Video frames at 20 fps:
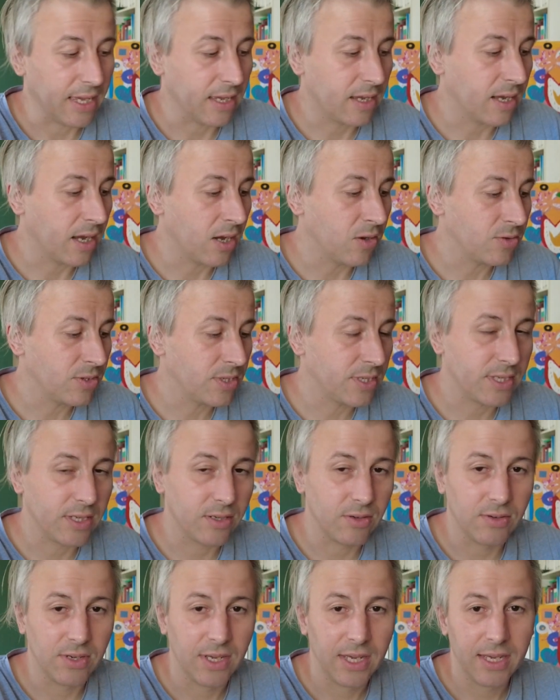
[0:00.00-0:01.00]

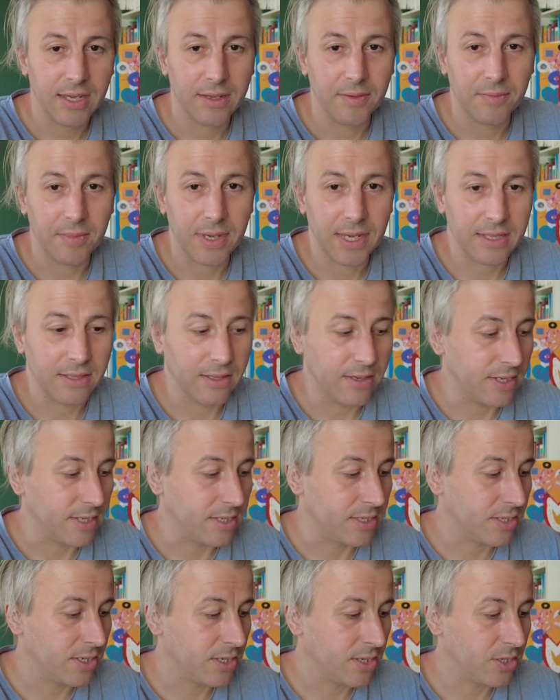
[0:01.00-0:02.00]
council made a
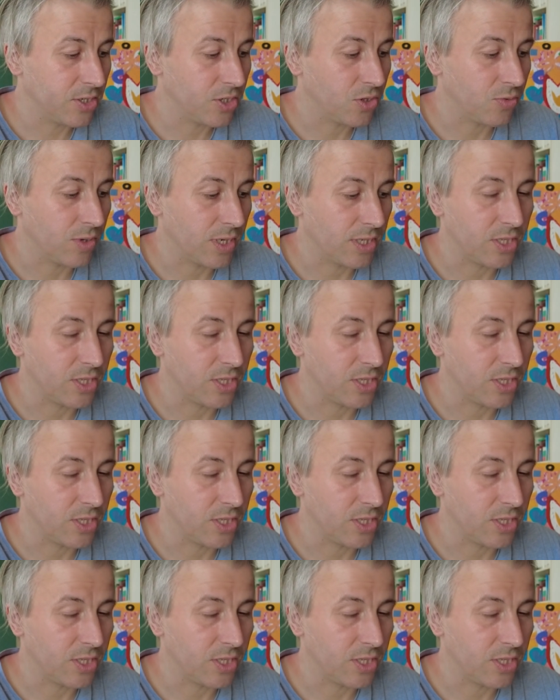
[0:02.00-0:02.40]
research